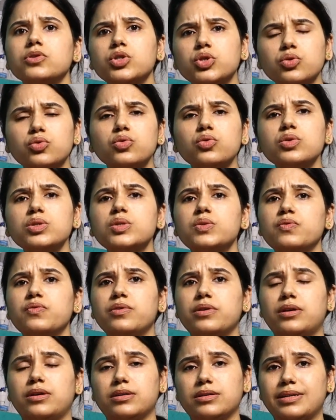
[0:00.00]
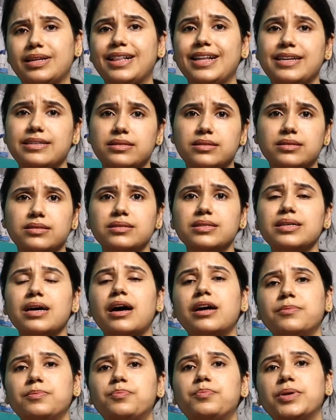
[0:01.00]
So those uh, cleansers
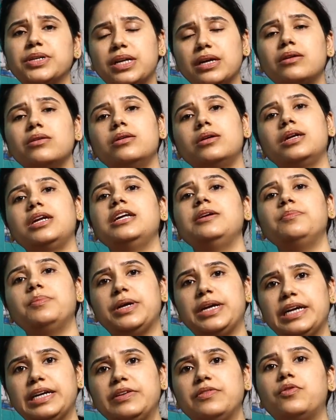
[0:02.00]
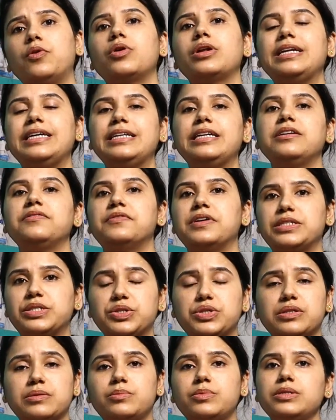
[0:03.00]
are particularly made for cleaning
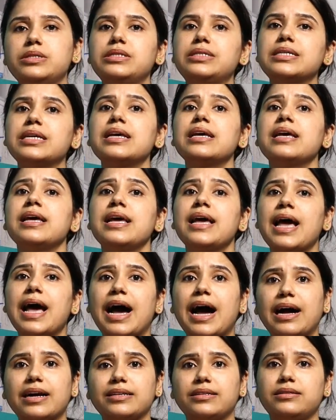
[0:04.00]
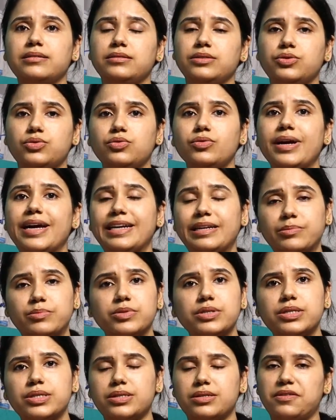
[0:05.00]
vegetables and, you know,
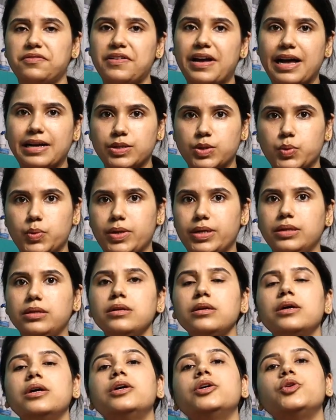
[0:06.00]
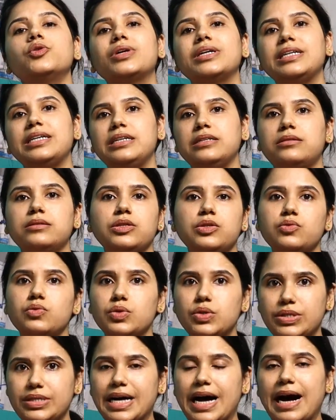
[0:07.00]
edible stuff as well. You can either
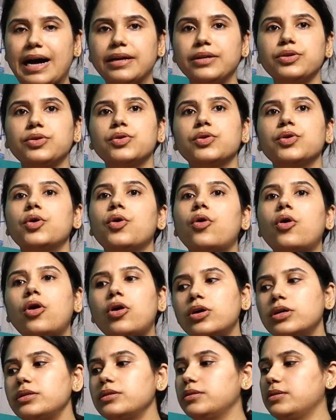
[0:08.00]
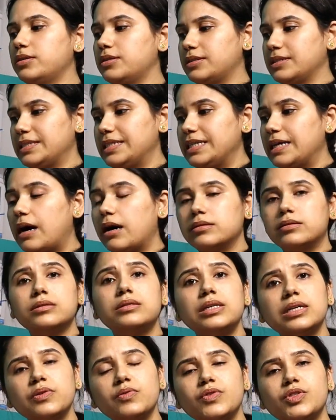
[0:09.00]
use that, or uh, the
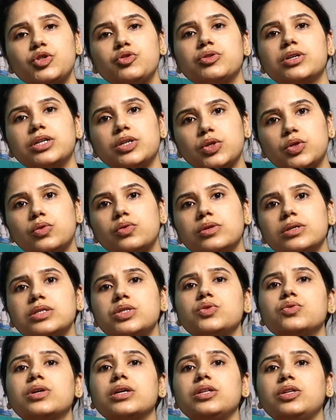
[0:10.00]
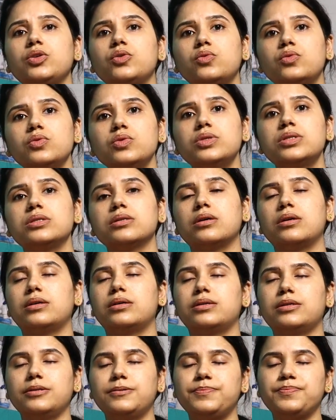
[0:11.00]
other thing which you can do is you can use
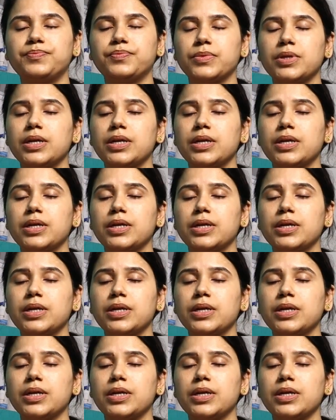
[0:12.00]
uh,